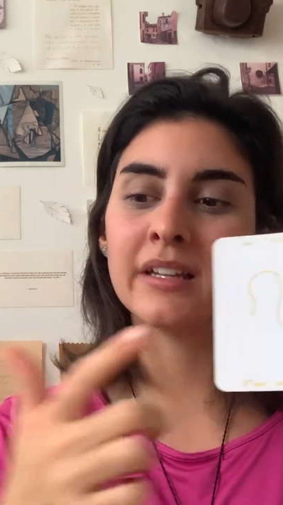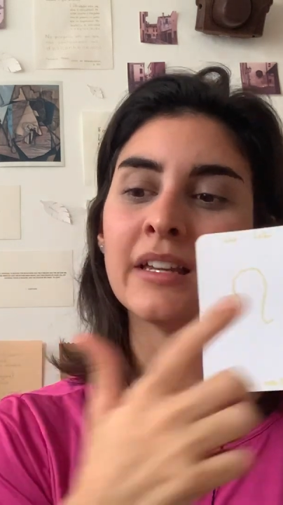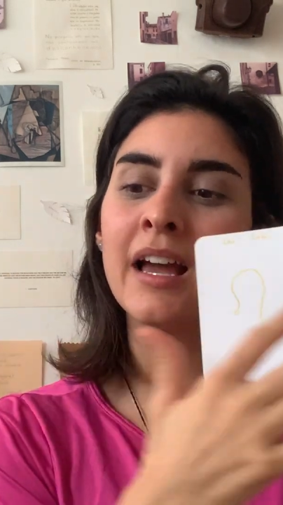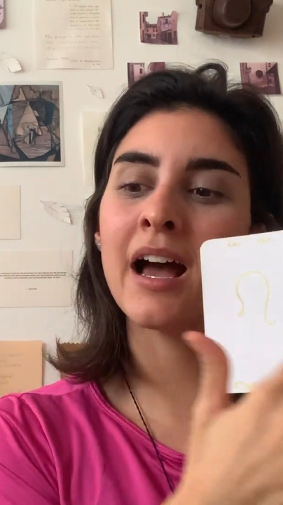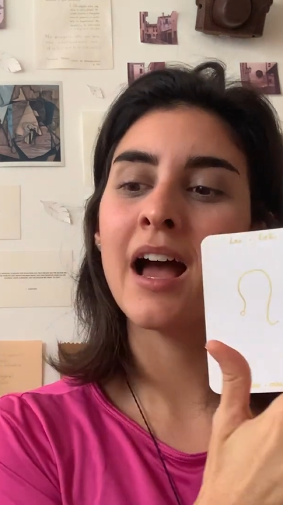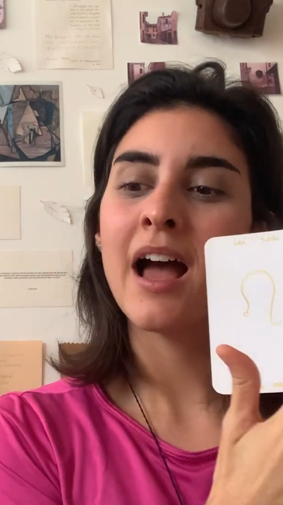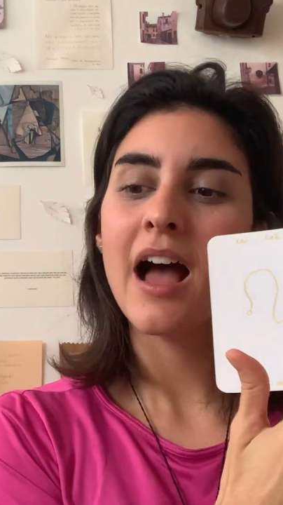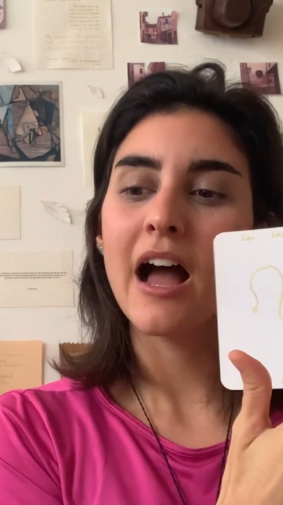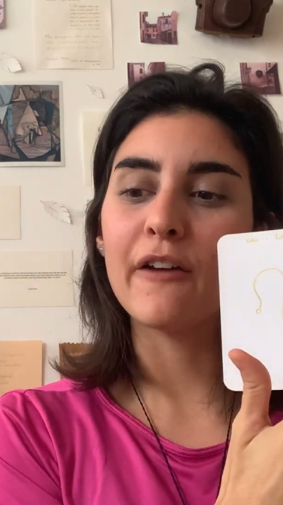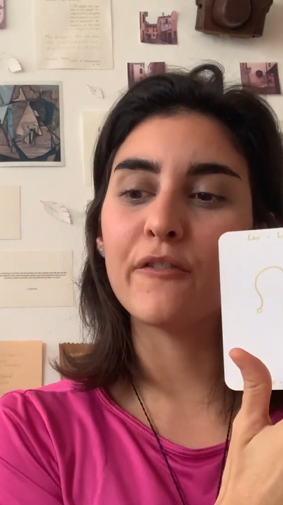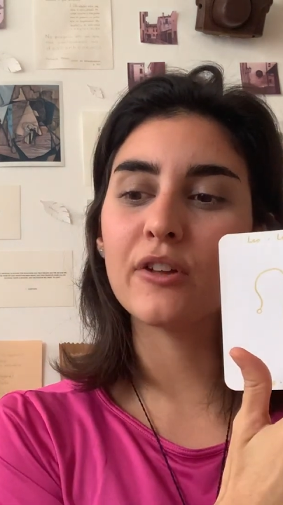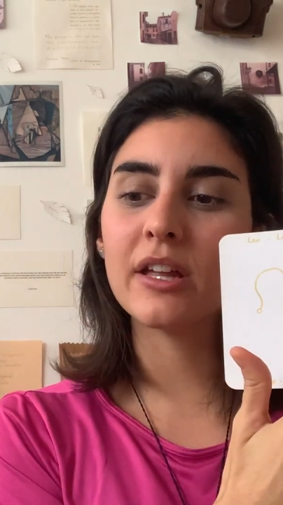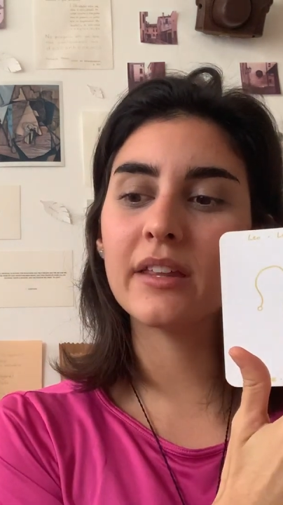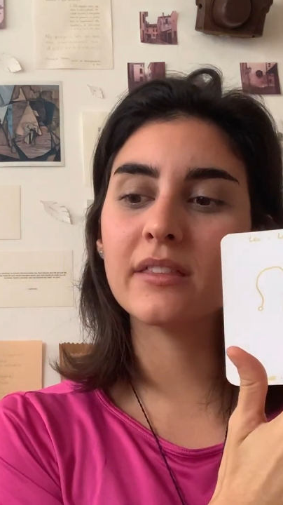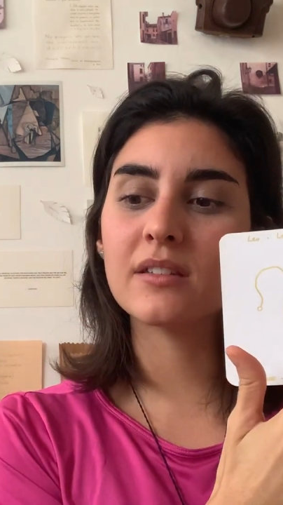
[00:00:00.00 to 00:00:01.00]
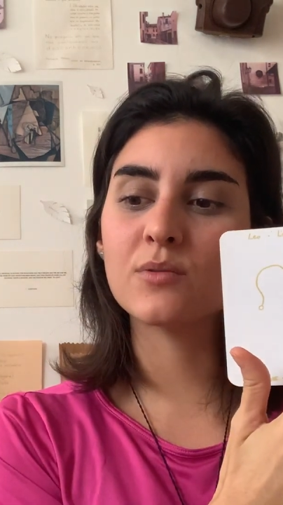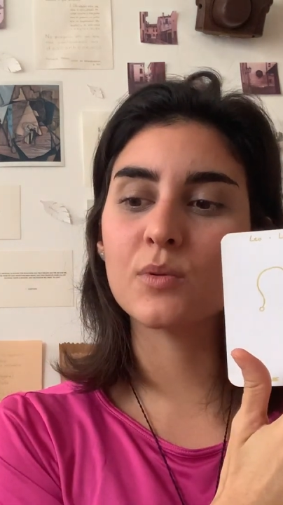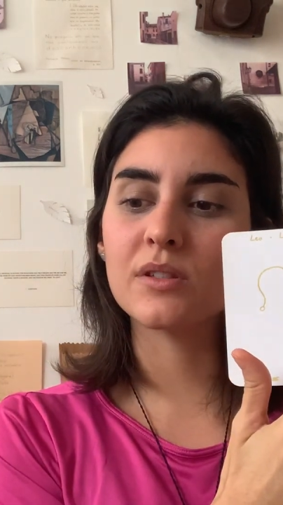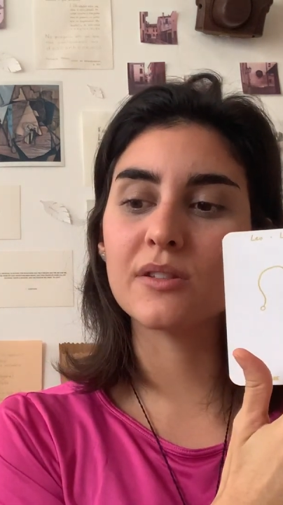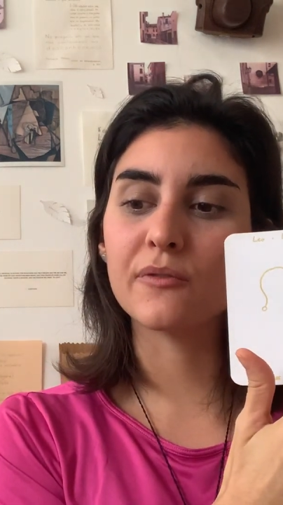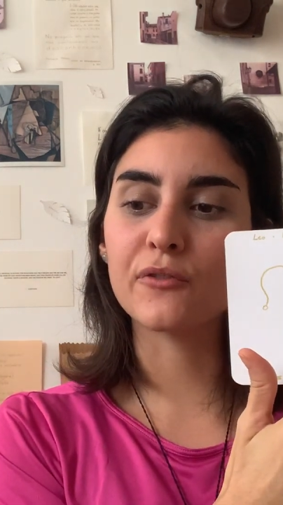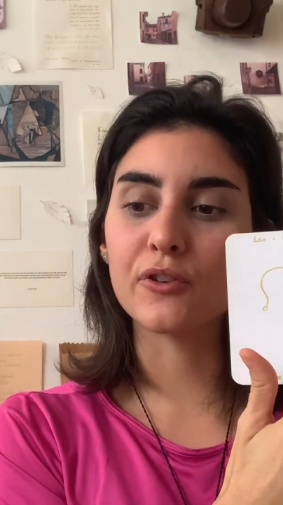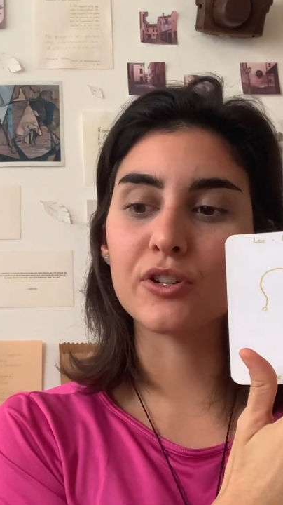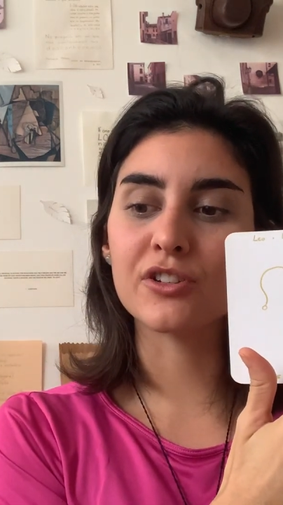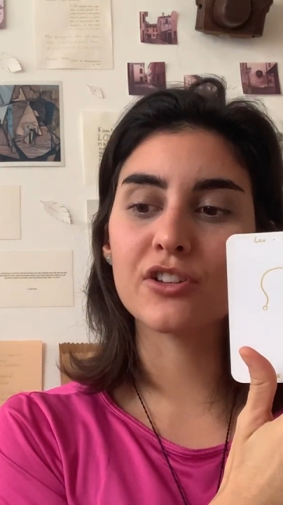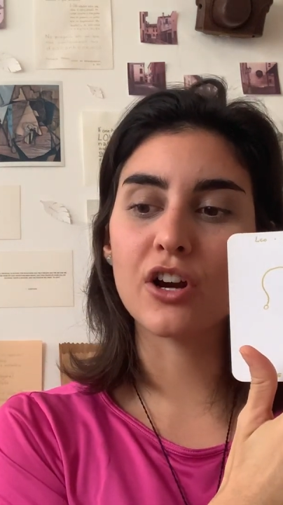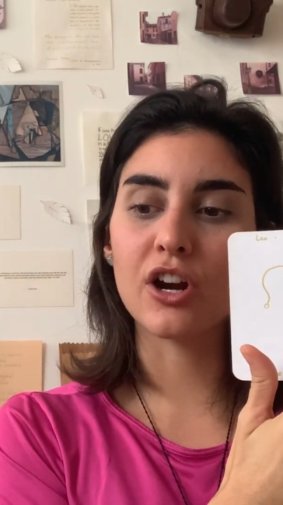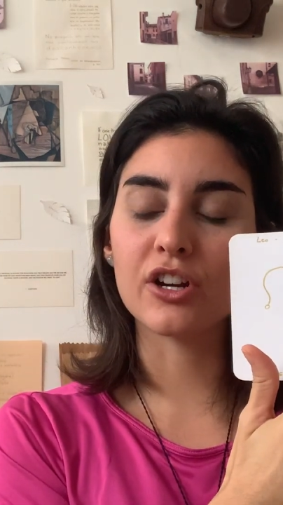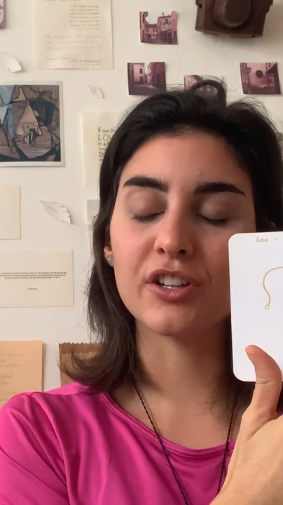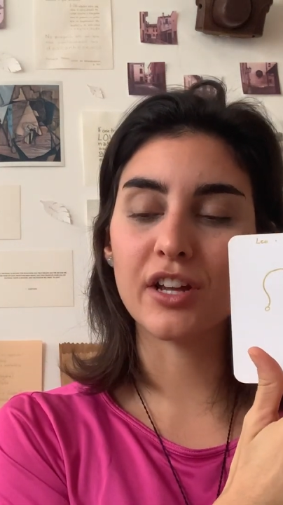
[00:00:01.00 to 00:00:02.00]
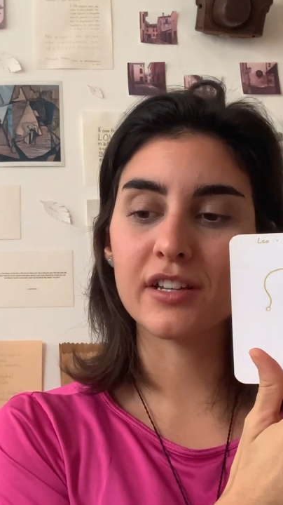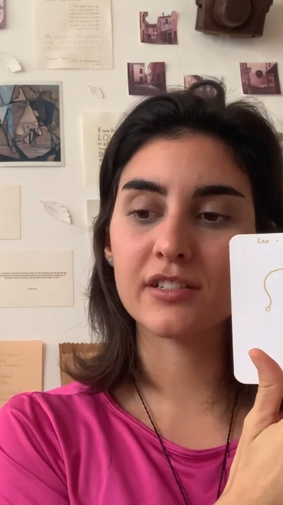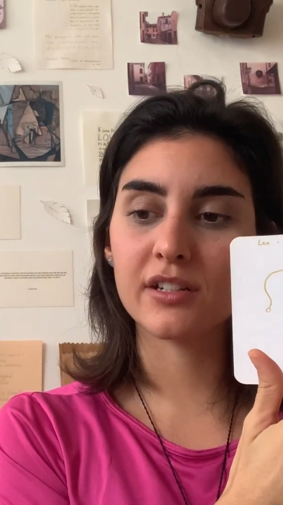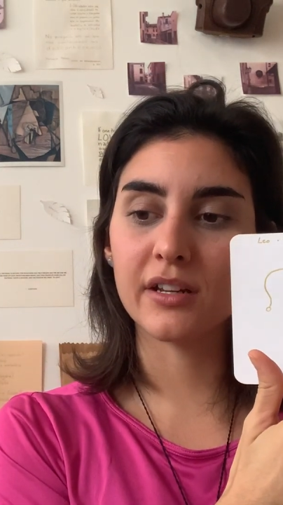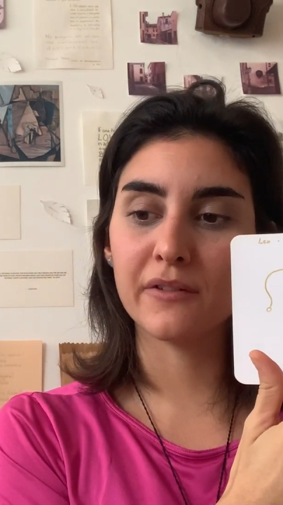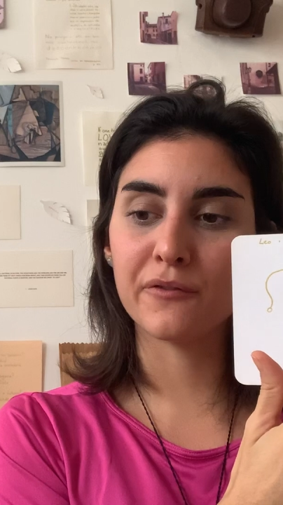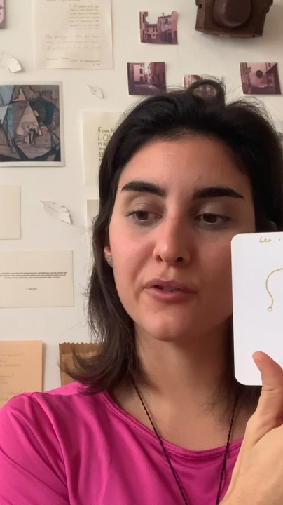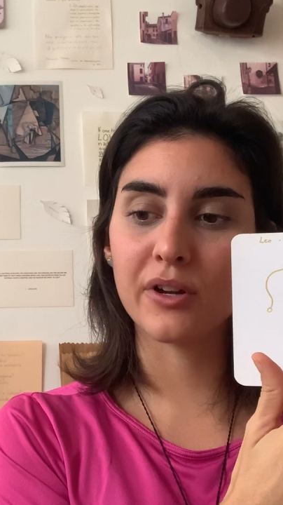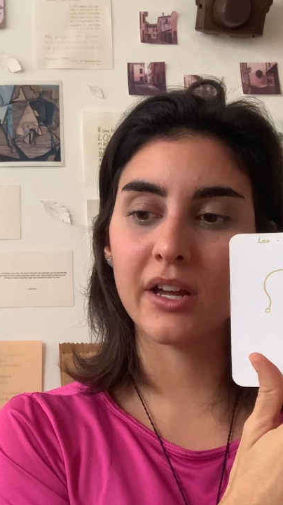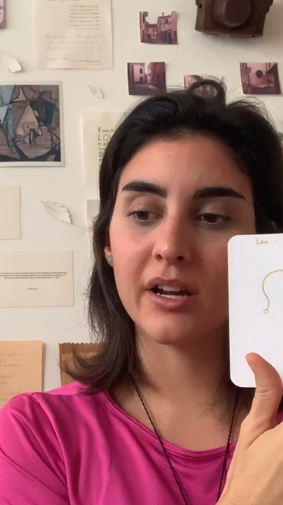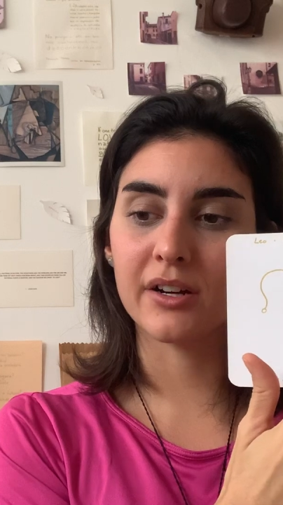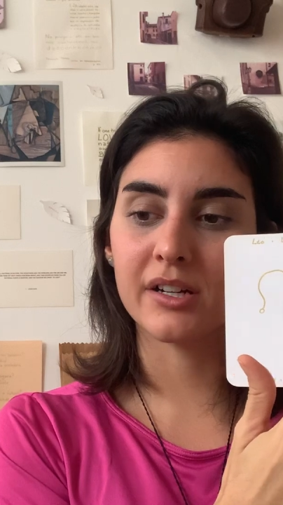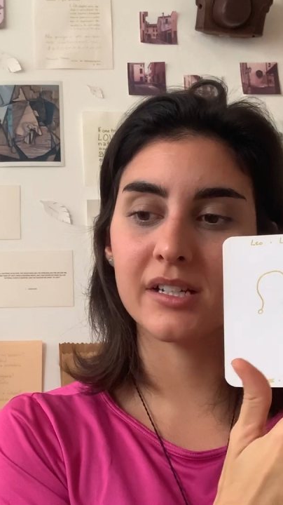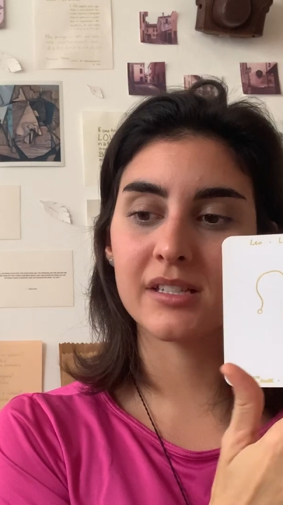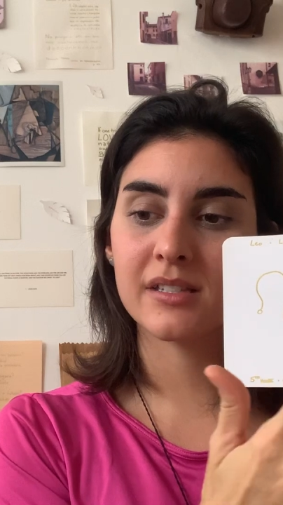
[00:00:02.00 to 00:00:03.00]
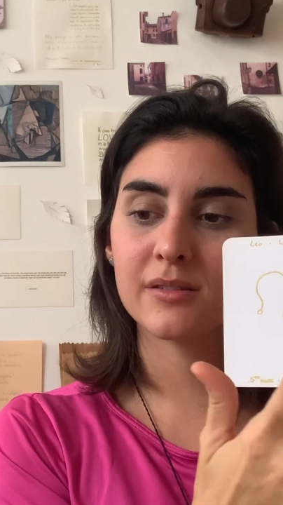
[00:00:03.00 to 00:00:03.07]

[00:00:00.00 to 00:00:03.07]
Yeah, I feel like this was the first card yesterday for Aries.